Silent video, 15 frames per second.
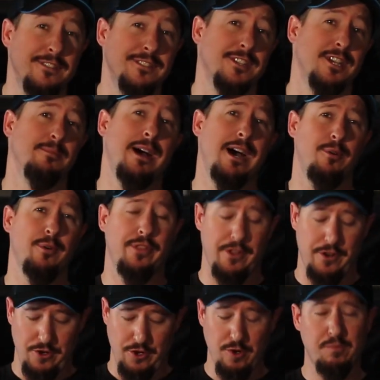has come out with
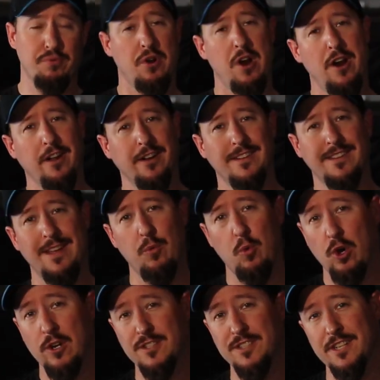a new product that
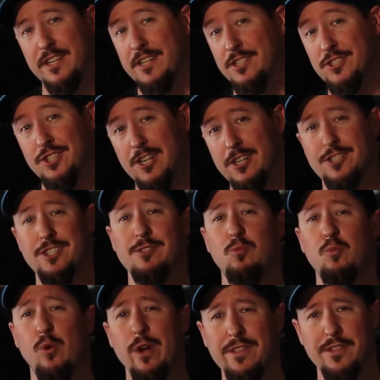works in conjunction
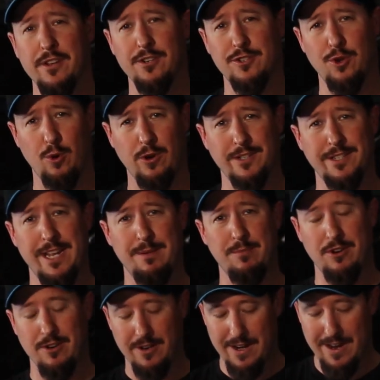with their Torque
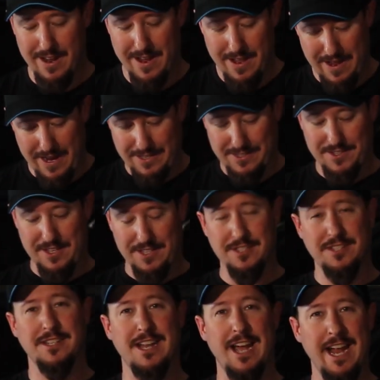Tamer. It's
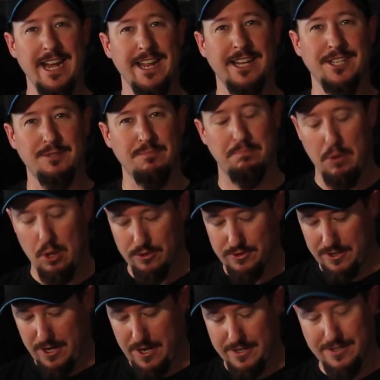this 9-inch
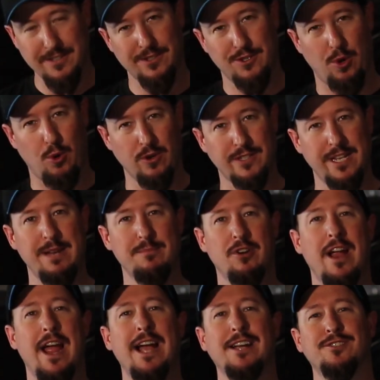bolt-on Torque
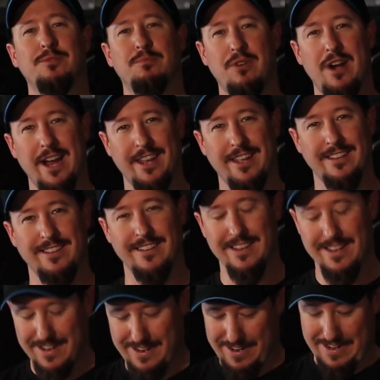Tamer axle bracket.
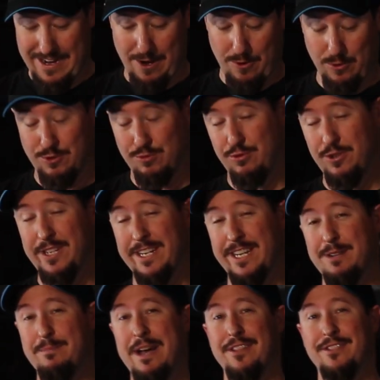Now, what's really
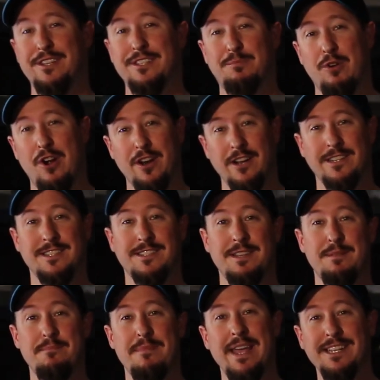neat about this product is
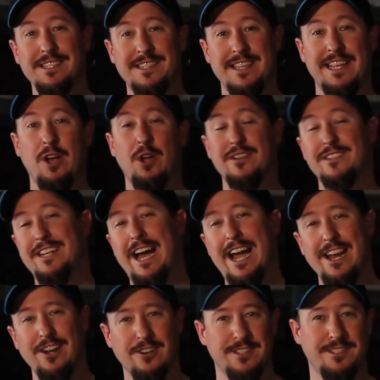it makes the entire